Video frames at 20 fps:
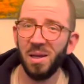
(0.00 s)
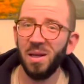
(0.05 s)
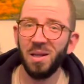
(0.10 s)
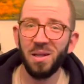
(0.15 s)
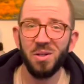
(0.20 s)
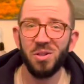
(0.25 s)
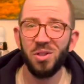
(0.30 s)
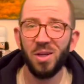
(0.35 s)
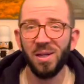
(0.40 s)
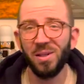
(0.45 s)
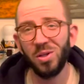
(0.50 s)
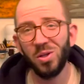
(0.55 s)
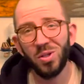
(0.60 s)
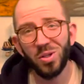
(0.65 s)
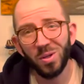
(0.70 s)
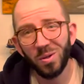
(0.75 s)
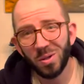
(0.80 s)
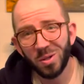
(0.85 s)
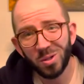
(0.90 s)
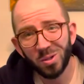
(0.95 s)
You check the
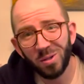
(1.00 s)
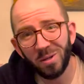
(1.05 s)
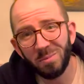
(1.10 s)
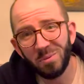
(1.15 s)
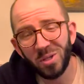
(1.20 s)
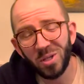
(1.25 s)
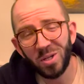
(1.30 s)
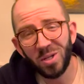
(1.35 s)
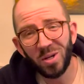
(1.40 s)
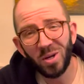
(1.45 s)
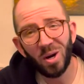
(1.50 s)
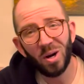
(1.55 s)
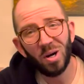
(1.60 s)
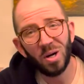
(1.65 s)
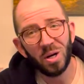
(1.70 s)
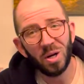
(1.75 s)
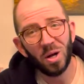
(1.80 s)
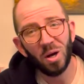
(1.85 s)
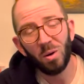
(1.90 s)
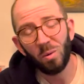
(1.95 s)
show description, you
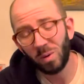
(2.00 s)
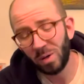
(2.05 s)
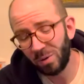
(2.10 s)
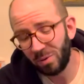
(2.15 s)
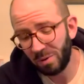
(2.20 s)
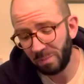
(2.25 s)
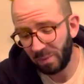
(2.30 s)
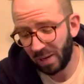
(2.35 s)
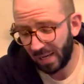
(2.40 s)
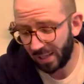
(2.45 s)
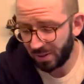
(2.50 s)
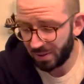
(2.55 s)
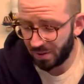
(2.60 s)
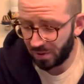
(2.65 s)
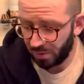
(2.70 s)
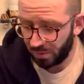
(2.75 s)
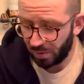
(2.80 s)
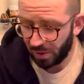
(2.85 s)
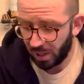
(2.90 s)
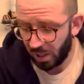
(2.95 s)
already know we're going back
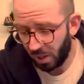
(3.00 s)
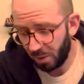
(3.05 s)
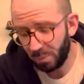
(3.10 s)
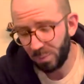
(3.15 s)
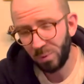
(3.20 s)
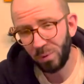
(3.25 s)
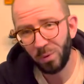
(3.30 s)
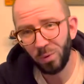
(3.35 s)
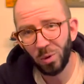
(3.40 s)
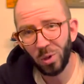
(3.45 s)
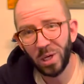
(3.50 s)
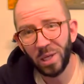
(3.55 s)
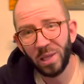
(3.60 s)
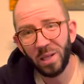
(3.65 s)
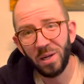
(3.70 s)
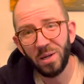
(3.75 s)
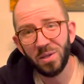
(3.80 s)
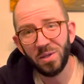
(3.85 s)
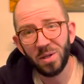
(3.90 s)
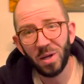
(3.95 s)
to a brewery that
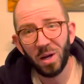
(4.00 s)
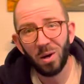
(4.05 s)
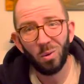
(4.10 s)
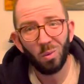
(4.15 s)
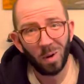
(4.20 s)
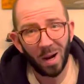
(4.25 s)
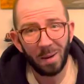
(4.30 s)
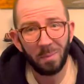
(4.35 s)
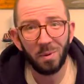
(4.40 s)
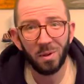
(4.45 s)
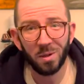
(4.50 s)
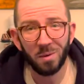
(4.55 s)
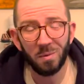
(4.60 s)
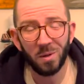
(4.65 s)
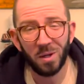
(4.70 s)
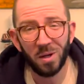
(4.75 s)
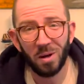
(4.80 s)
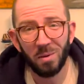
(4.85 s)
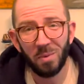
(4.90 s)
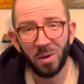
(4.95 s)
is rapidly
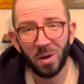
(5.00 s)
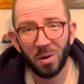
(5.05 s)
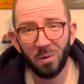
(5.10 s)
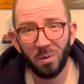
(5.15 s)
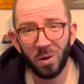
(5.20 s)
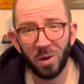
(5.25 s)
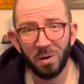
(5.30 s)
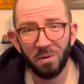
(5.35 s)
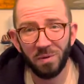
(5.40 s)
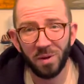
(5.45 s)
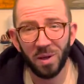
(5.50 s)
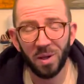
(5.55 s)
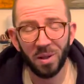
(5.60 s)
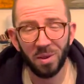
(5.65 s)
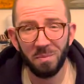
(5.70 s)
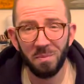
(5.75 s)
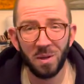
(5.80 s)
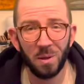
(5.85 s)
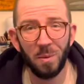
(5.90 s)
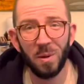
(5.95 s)
becoming one of the
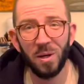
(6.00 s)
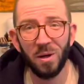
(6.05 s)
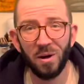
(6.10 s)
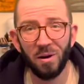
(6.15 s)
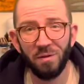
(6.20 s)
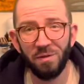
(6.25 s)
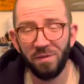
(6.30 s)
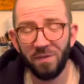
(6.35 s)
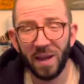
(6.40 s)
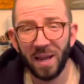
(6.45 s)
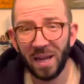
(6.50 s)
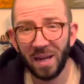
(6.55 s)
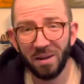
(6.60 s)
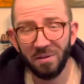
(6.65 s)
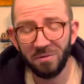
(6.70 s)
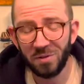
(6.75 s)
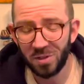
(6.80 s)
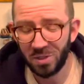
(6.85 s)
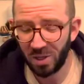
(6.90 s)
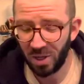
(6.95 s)
BBR
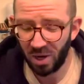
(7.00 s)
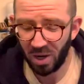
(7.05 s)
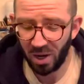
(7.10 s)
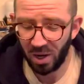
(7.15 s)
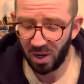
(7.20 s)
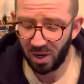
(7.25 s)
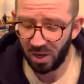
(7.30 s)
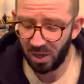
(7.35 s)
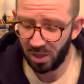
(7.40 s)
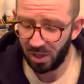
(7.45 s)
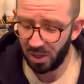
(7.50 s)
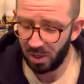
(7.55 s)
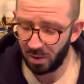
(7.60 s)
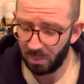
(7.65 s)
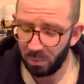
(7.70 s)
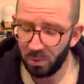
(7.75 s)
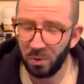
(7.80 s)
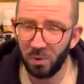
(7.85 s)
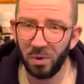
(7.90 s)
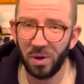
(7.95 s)
faves, a
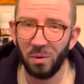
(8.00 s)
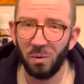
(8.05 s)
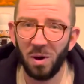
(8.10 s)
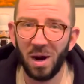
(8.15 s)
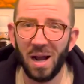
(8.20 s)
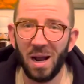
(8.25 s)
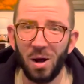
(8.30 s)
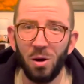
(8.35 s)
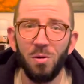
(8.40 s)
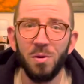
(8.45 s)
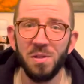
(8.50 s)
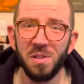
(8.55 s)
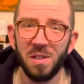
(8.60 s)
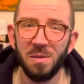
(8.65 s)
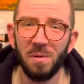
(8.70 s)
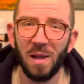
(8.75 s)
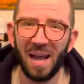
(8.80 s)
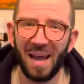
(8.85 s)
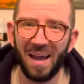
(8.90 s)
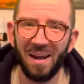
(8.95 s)
brewery where I always
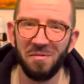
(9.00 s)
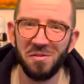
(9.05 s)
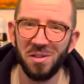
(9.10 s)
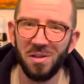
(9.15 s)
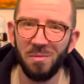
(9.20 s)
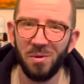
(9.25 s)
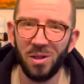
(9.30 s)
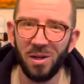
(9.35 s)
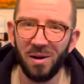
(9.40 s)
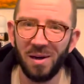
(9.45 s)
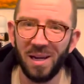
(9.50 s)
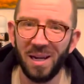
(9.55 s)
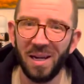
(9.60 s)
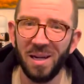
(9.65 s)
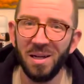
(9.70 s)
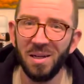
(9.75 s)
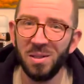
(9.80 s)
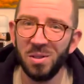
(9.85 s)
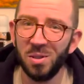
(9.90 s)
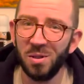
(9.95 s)
seem to have some of their
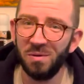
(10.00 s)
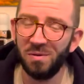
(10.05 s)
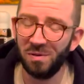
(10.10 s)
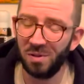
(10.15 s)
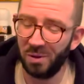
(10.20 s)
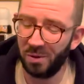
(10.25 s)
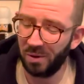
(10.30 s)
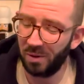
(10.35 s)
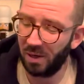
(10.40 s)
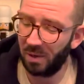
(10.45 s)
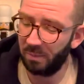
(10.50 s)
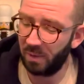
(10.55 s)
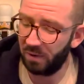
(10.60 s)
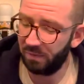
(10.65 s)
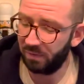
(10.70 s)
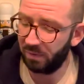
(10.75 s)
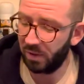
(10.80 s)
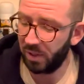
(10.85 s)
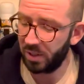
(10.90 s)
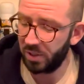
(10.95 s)
cans floating around my
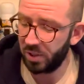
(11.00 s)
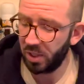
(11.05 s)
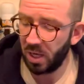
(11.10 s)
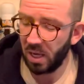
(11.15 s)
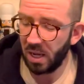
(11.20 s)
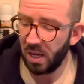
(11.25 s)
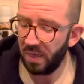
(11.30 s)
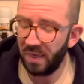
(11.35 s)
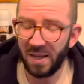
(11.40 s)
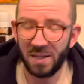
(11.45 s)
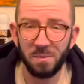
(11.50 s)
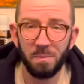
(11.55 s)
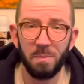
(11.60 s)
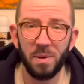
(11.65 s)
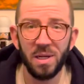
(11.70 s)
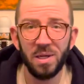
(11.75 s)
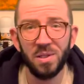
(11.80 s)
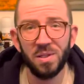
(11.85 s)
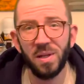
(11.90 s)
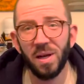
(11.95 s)
fridge. That's
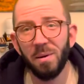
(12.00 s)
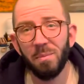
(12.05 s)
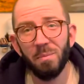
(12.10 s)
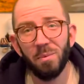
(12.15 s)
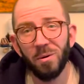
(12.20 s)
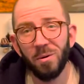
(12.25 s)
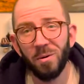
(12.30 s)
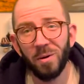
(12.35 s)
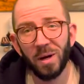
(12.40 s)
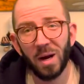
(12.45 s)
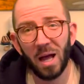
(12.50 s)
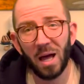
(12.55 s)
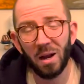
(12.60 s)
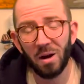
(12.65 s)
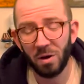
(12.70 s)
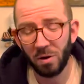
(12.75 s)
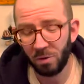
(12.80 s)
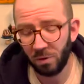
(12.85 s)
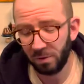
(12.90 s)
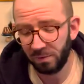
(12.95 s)
Benchtop Brewing out
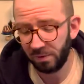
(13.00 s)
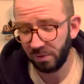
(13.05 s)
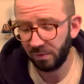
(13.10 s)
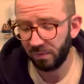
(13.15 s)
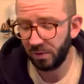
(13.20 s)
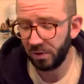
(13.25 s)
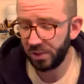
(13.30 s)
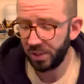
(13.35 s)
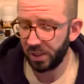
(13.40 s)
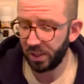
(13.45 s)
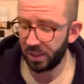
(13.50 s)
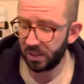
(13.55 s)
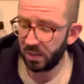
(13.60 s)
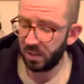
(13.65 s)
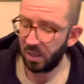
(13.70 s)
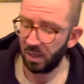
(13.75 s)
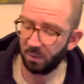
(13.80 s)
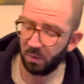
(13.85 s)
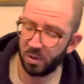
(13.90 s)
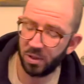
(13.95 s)
of Norfolk, Virginia.
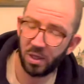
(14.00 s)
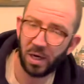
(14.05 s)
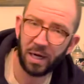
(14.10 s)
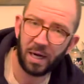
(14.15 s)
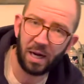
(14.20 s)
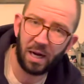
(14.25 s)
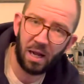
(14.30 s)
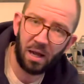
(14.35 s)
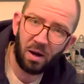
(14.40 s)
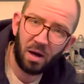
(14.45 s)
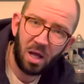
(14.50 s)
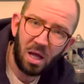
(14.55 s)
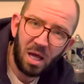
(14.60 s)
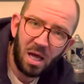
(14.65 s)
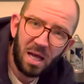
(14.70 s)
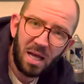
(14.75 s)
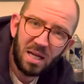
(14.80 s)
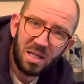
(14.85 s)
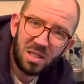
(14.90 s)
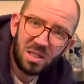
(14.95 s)
Today we're checking out
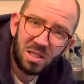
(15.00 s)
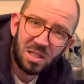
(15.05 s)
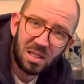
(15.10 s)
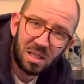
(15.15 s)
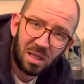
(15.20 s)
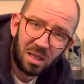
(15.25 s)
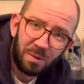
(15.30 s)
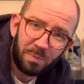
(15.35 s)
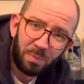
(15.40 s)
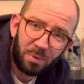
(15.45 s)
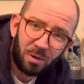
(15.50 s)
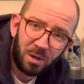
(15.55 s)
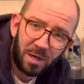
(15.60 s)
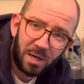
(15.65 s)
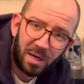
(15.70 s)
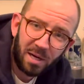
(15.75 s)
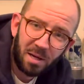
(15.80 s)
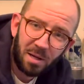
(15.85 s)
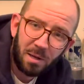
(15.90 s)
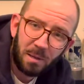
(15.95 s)

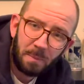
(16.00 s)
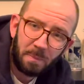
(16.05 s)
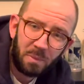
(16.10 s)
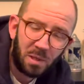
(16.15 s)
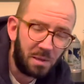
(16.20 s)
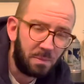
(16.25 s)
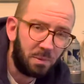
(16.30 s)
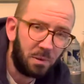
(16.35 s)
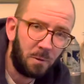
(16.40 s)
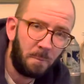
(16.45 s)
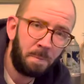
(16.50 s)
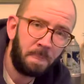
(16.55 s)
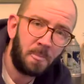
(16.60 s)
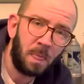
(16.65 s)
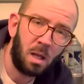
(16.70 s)
Slippery People.